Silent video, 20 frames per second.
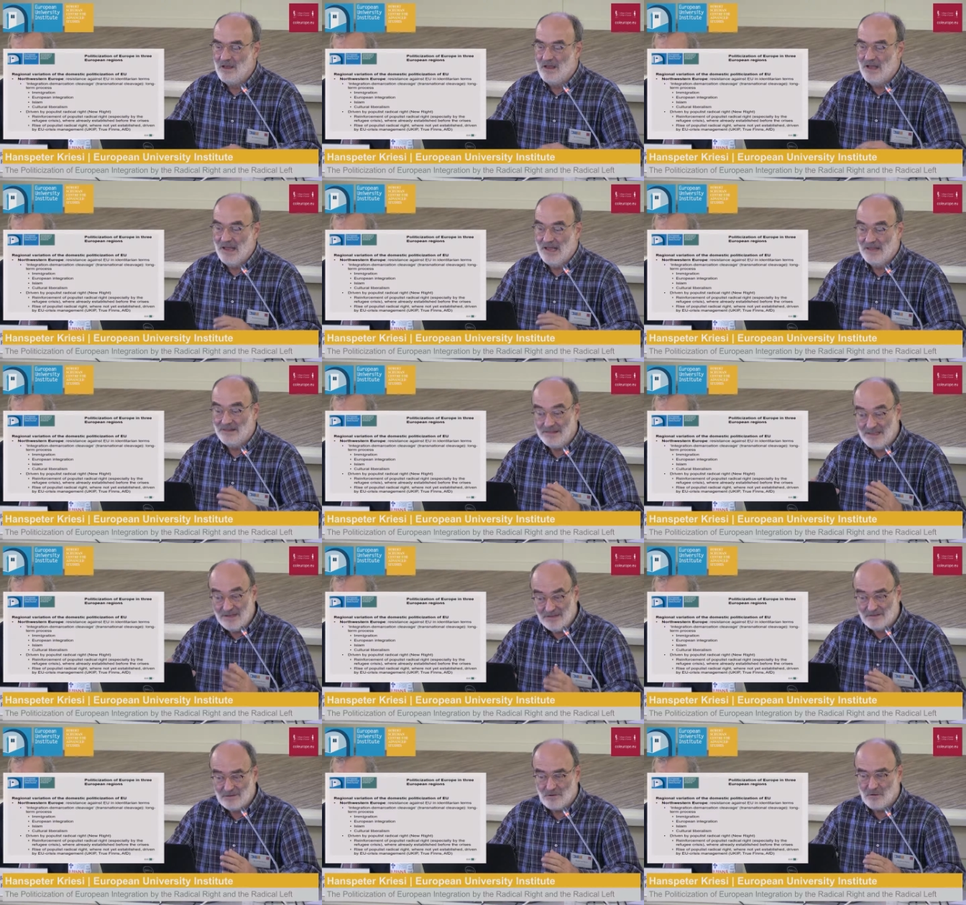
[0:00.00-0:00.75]
And
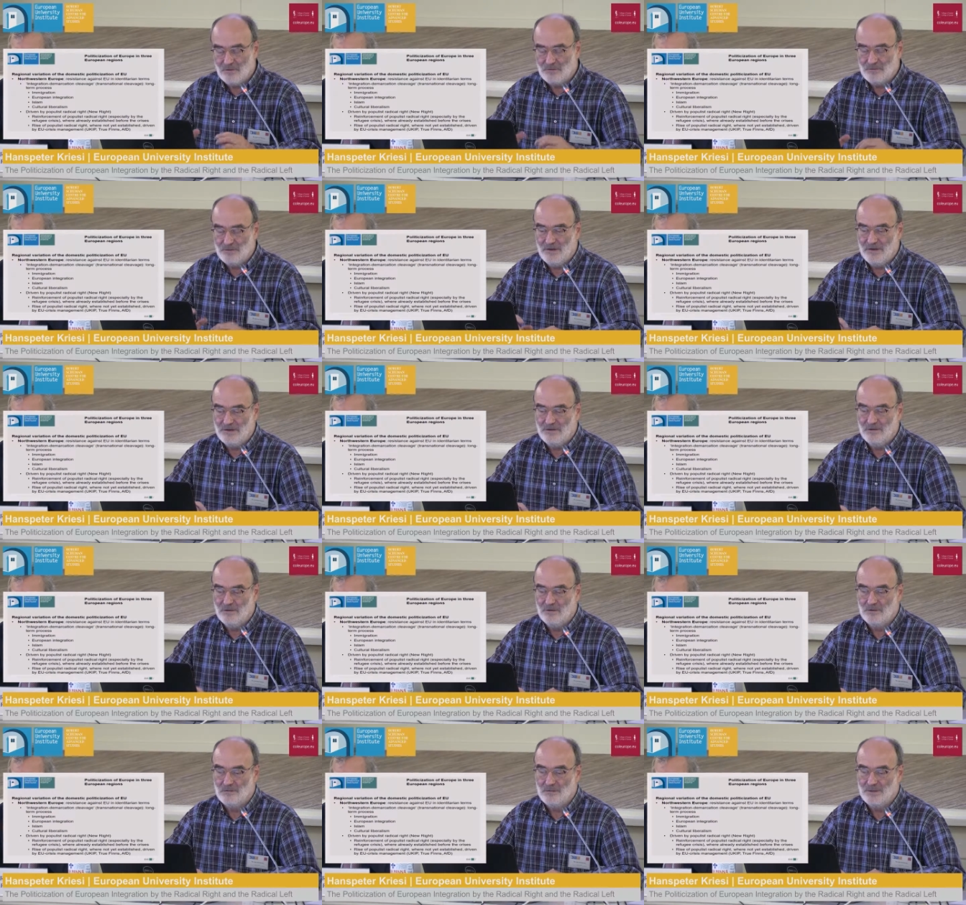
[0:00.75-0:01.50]
this conflict
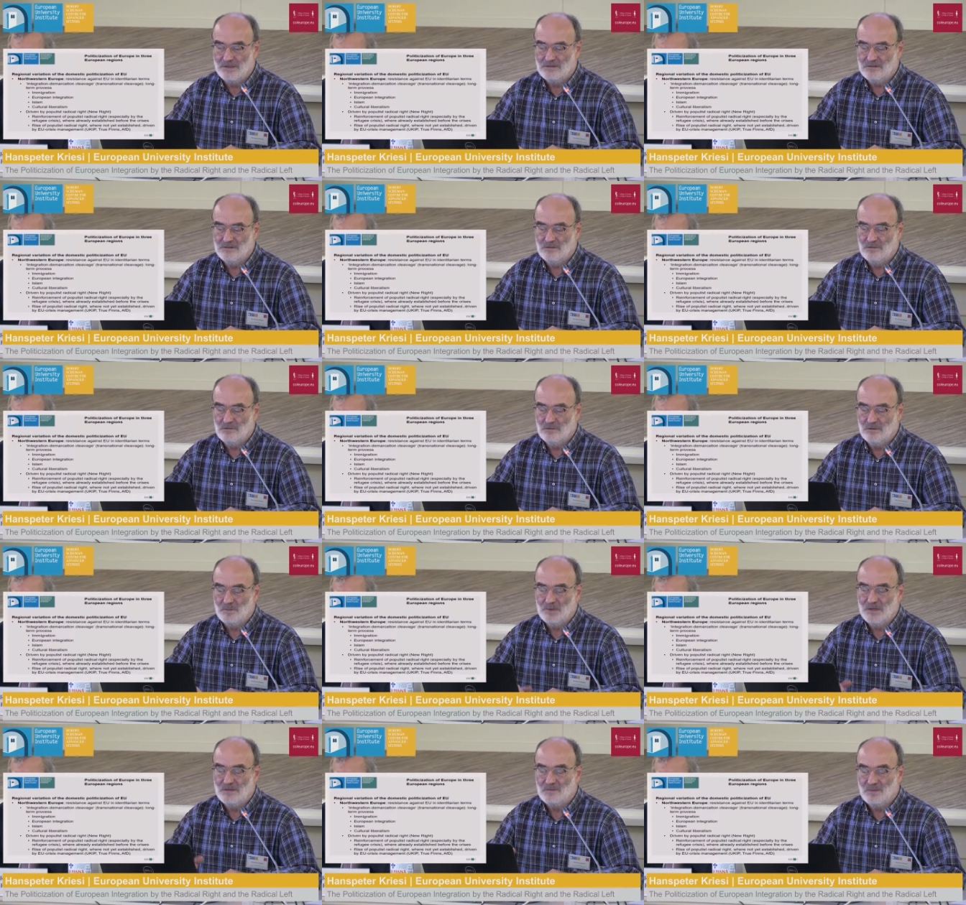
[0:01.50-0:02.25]
in northwestern
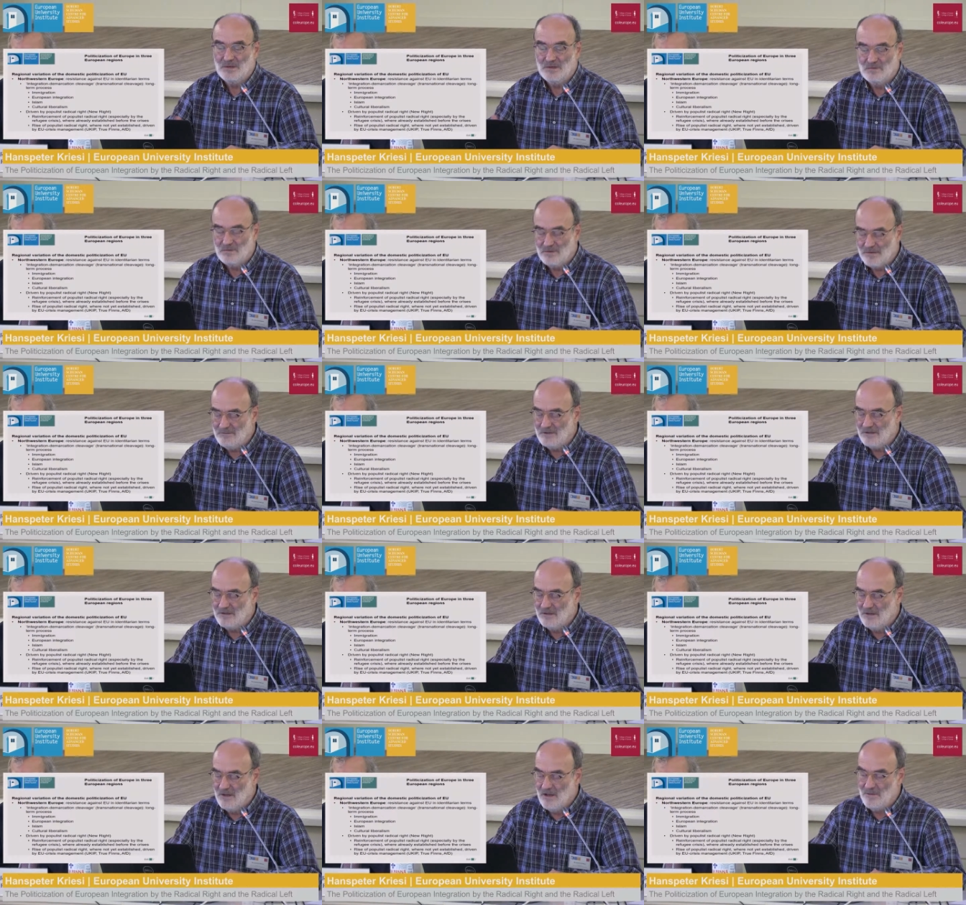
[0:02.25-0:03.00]
Europe has been
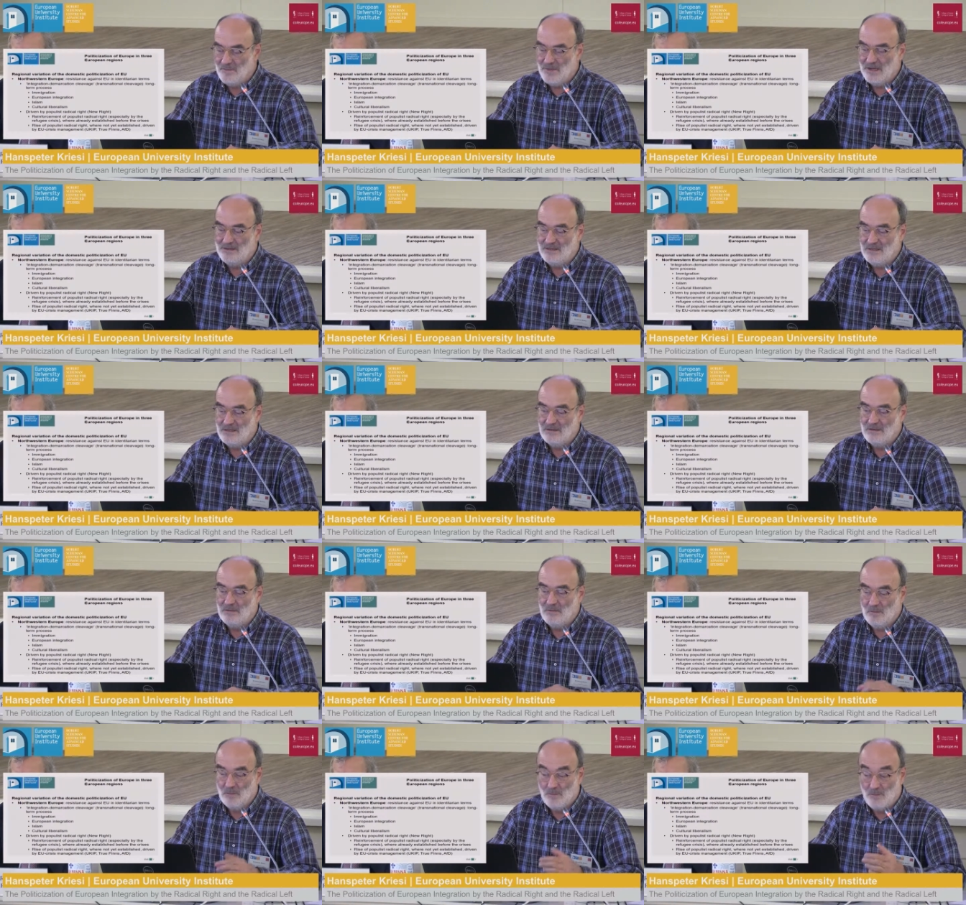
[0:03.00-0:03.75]
driven by the
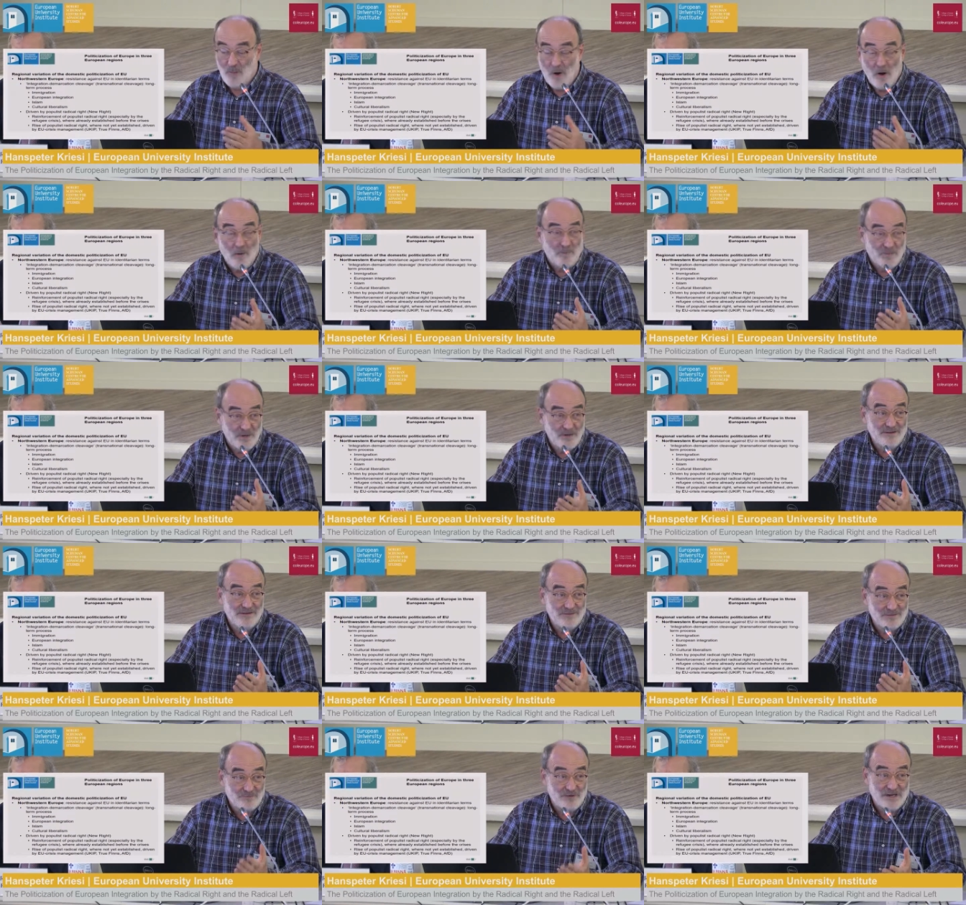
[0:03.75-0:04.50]

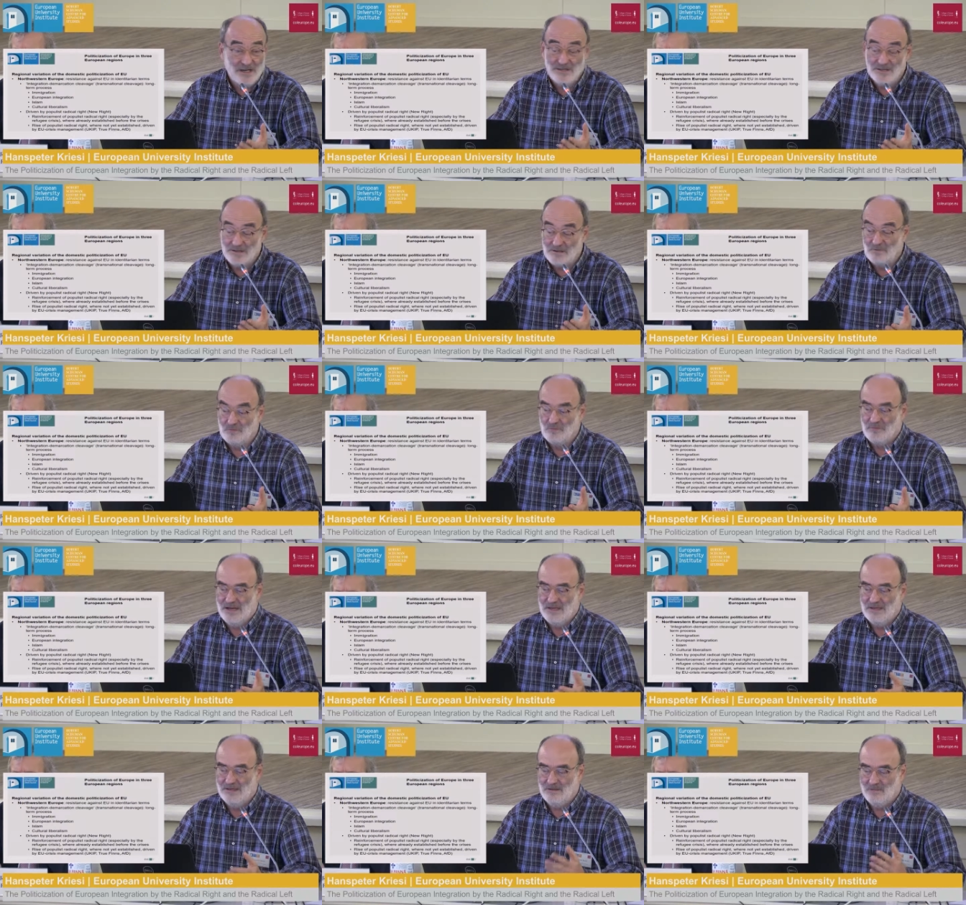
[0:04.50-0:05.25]
populist radical
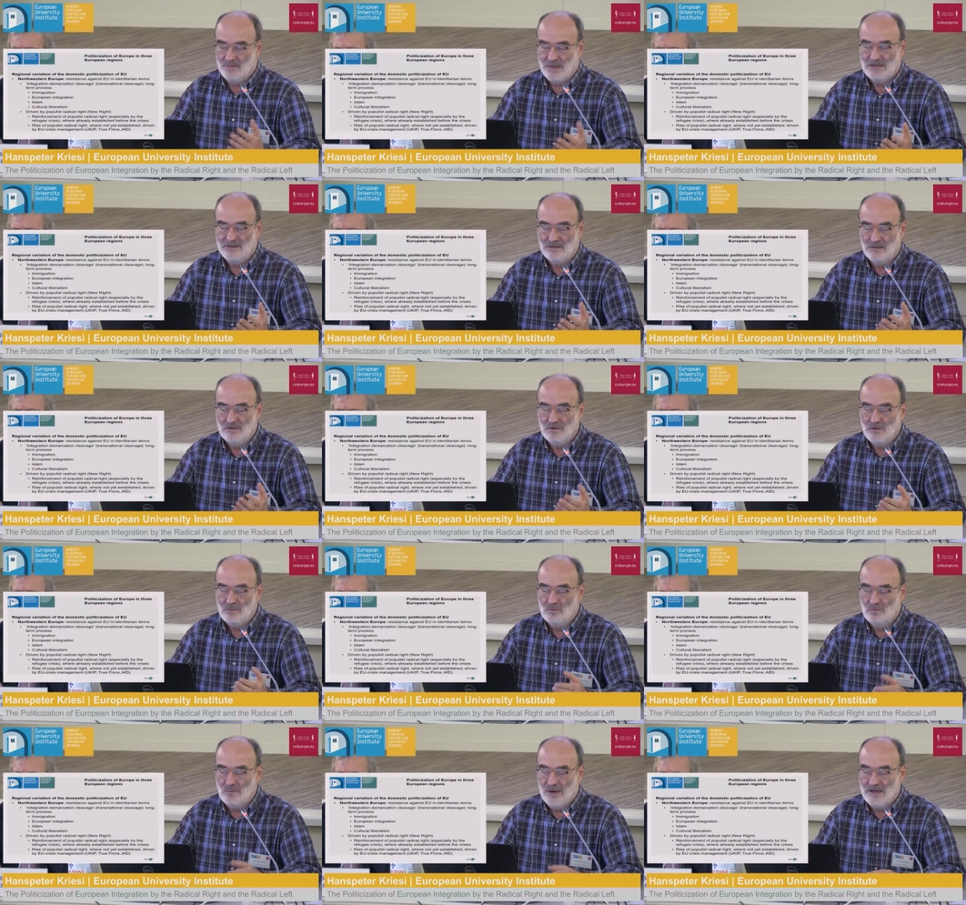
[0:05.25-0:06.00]
right, by the
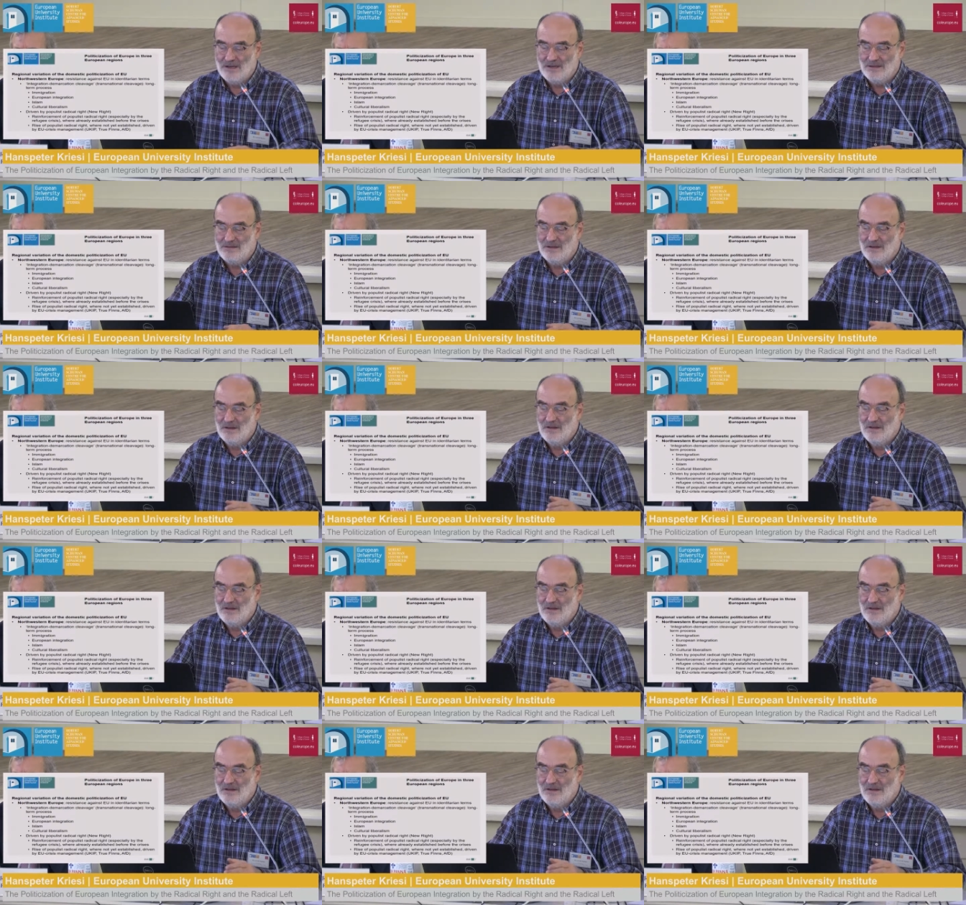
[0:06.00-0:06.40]
new right.